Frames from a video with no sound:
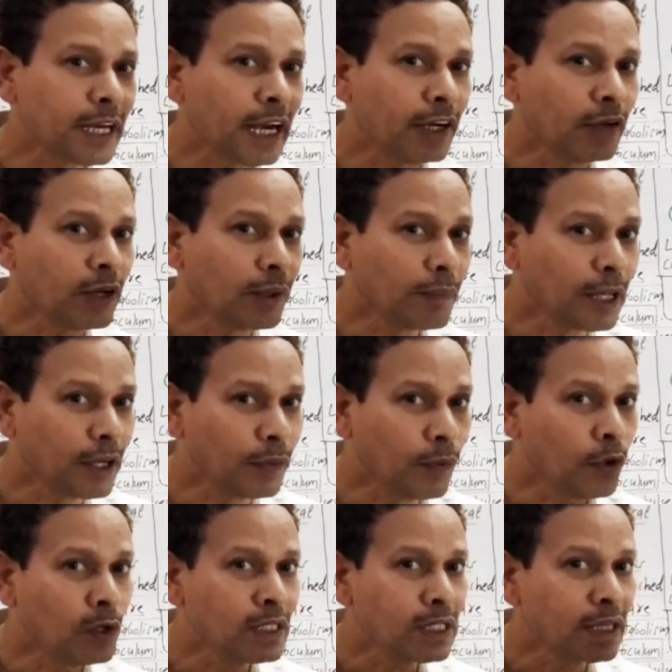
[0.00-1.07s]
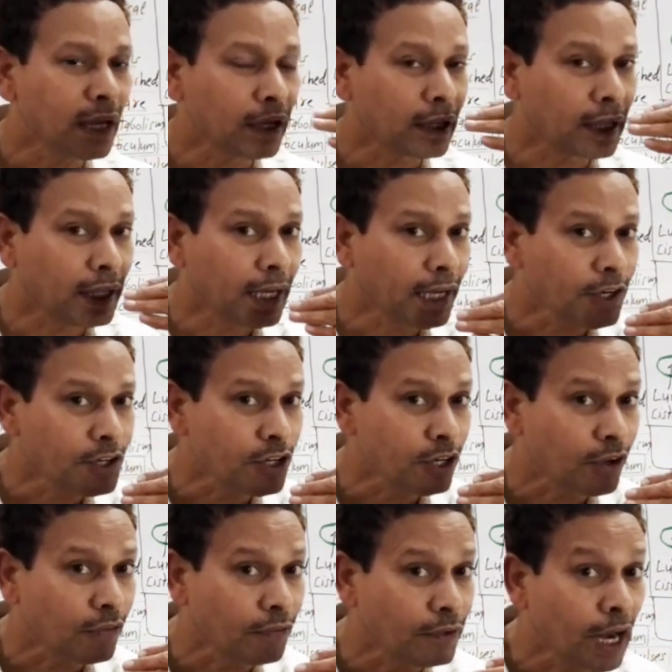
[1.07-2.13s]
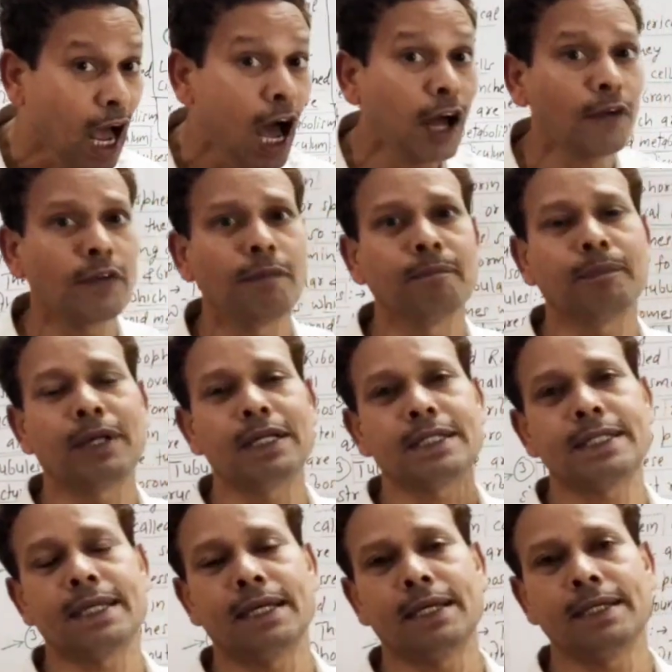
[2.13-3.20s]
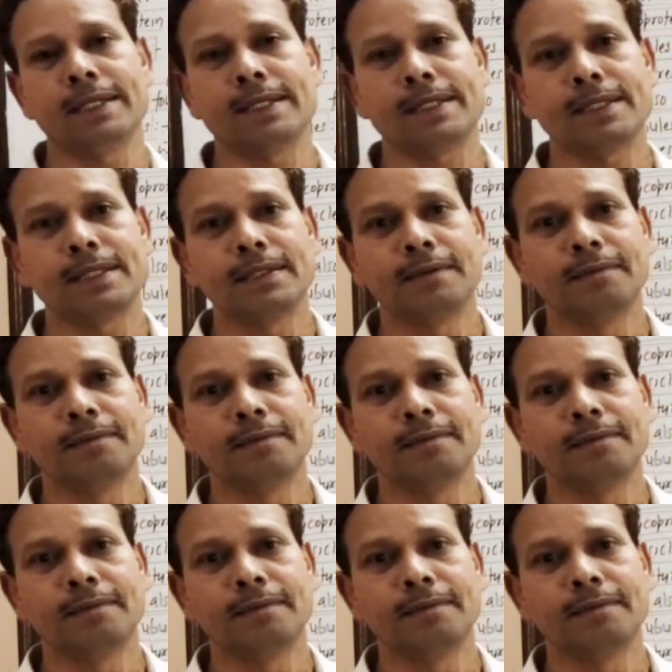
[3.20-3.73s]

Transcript: reticulum involves in the conduction of nerve impulses,